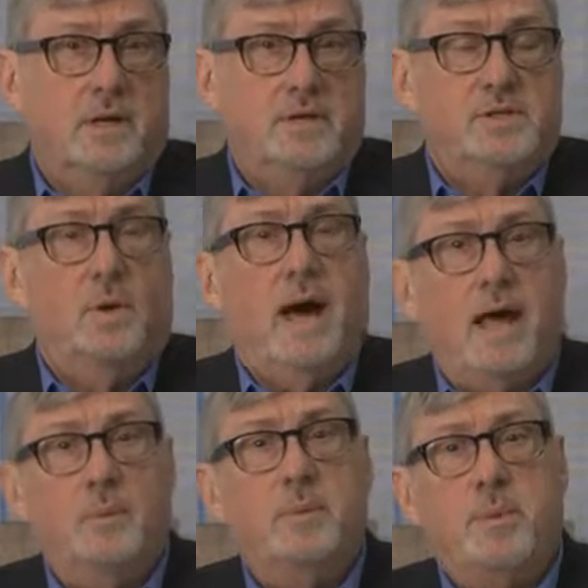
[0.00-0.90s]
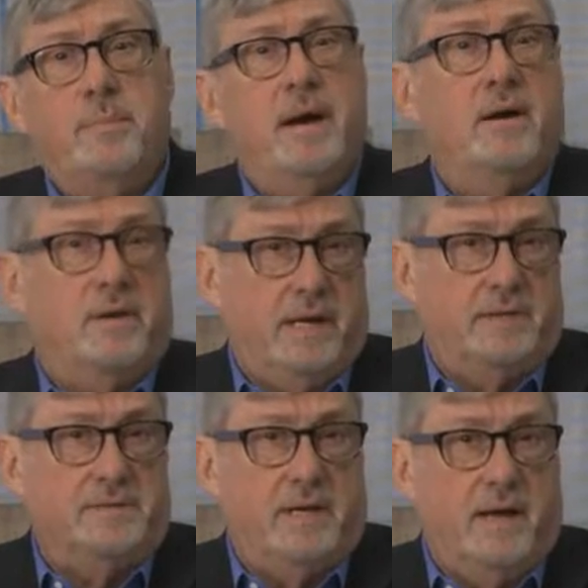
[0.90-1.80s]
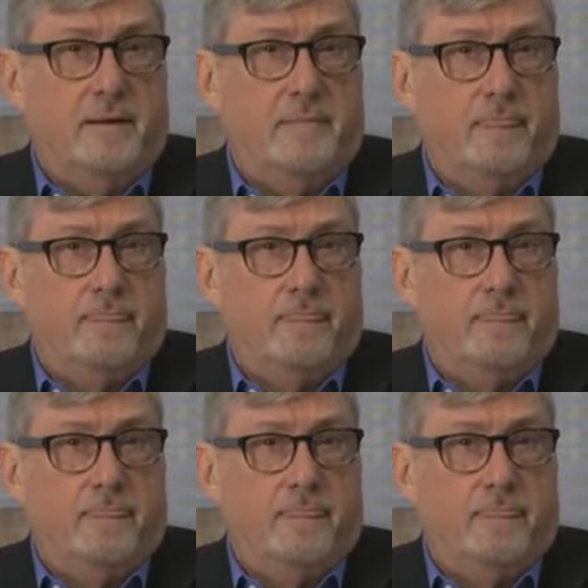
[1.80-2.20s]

So how do we prepare against that?